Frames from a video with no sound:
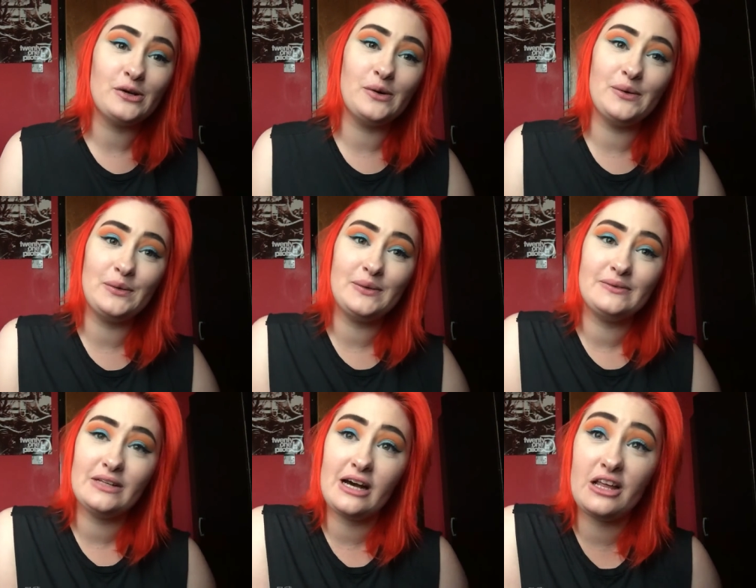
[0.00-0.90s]
so
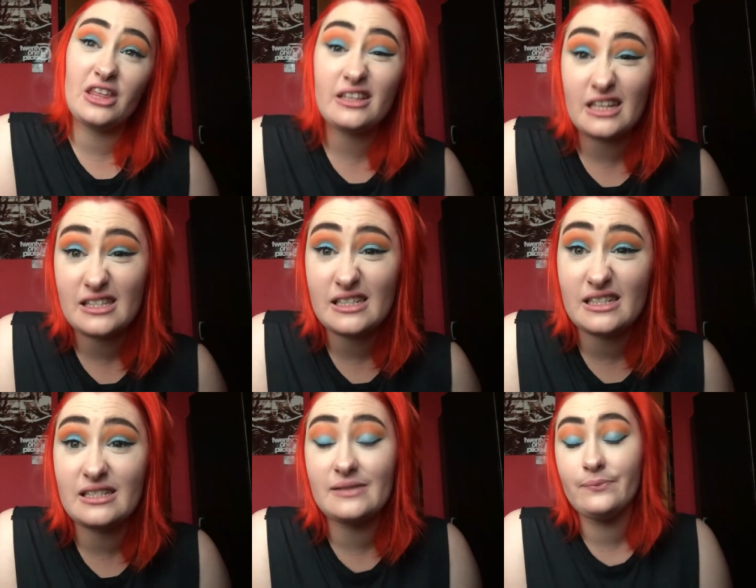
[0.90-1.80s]
I think that's
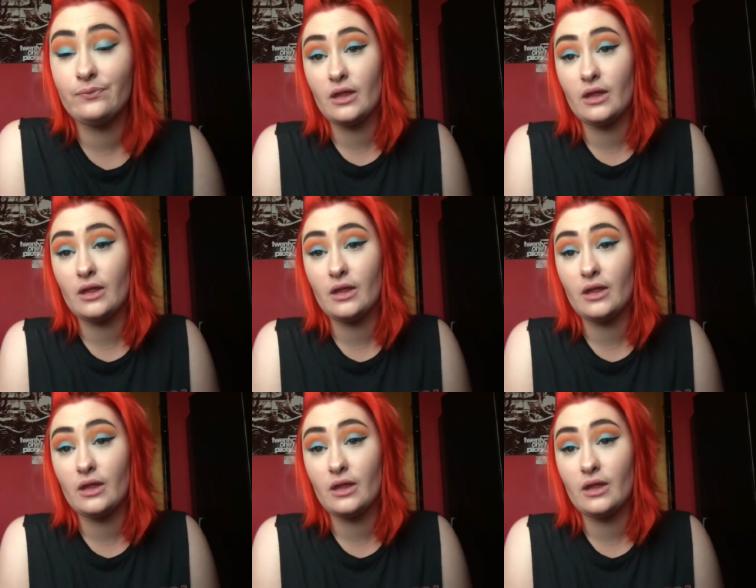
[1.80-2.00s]
it.